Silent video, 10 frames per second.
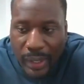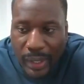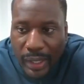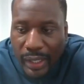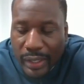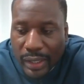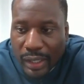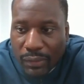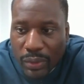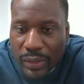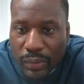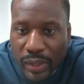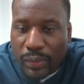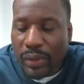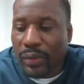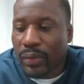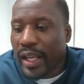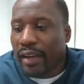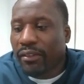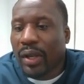And we
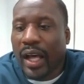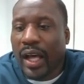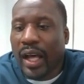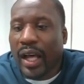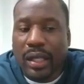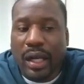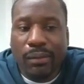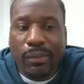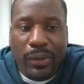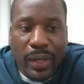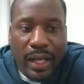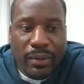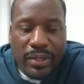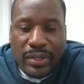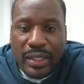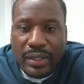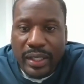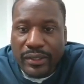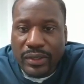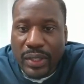have a lot in common on how we see
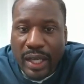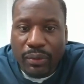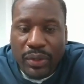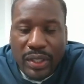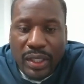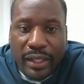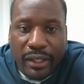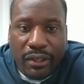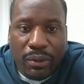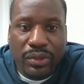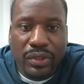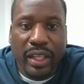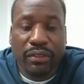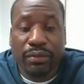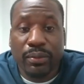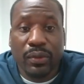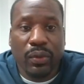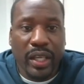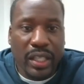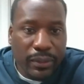things and how we kind of coach things from the
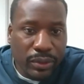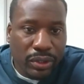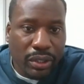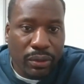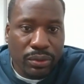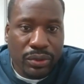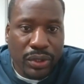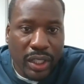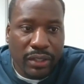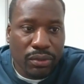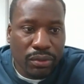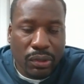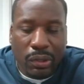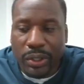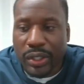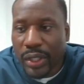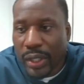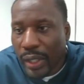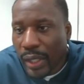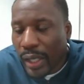way he was coached in New York.
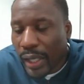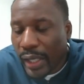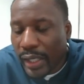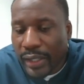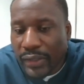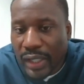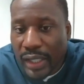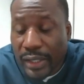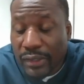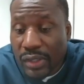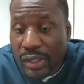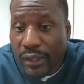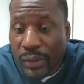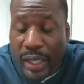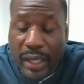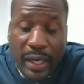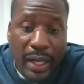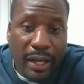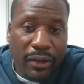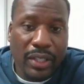And then, you know, kind of
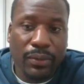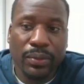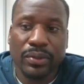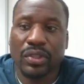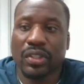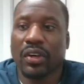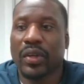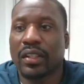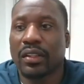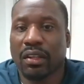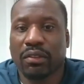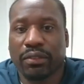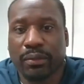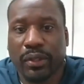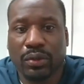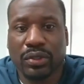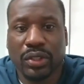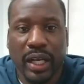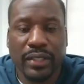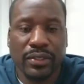how he was, you know, he learned from Coach
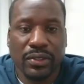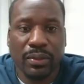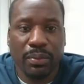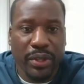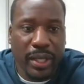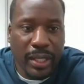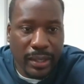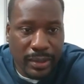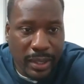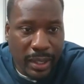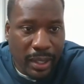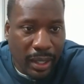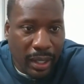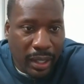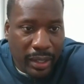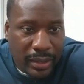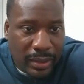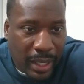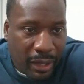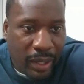Johnson some things
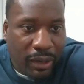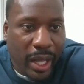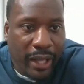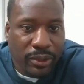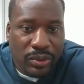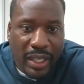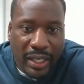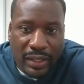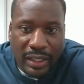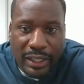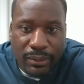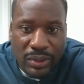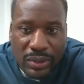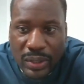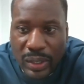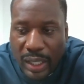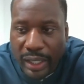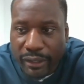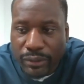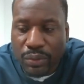that's now at Ohio State. I think he was his
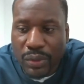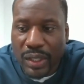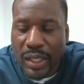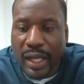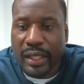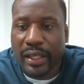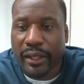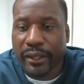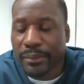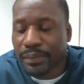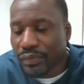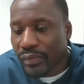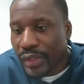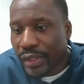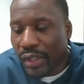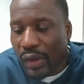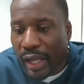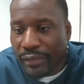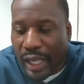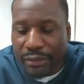D-line coach when he got here. You know,
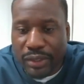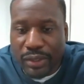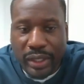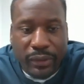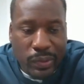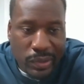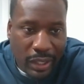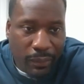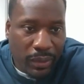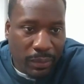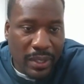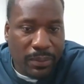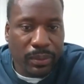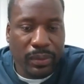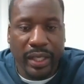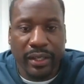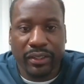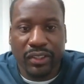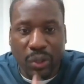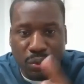I've clinicked with some of the people that
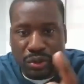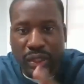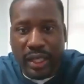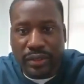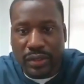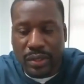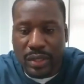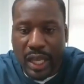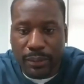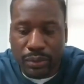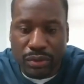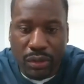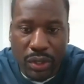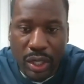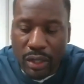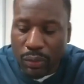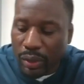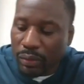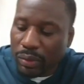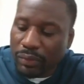are Coach Johnson disciples. So
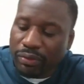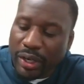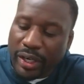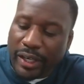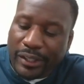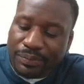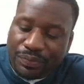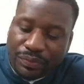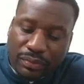we're very